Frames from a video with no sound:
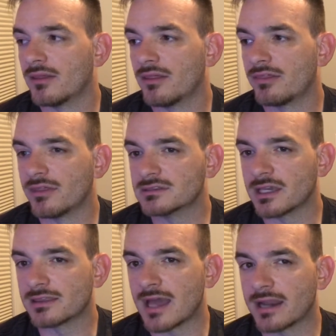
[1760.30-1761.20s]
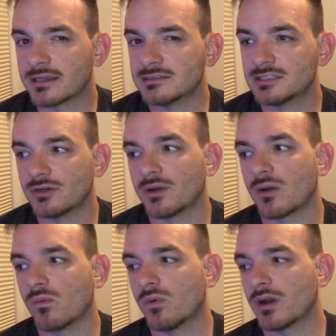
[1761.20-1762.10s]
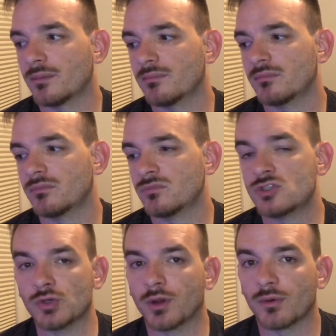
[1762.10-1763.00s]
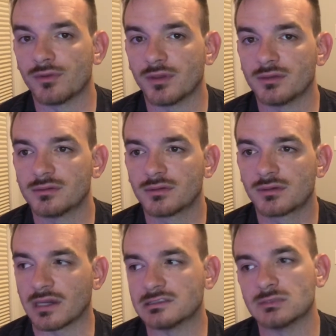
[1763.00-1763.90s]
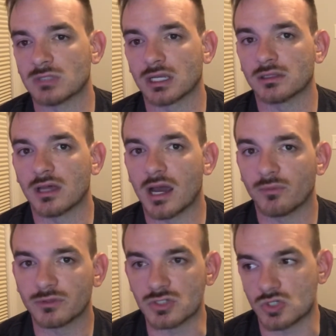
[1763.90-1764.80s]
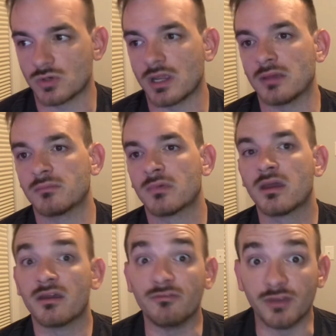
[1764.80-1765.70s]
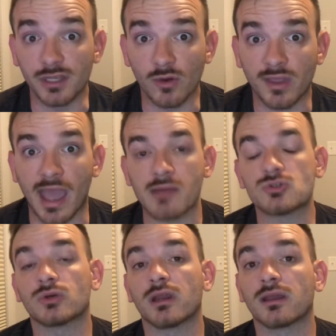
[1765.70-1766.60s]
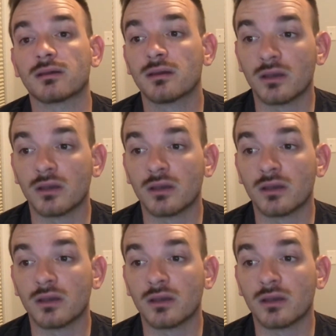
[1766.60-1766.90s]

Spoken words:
things like that. Considering what I'm doing with it, kind of seems like a lot with the stream, video capturing.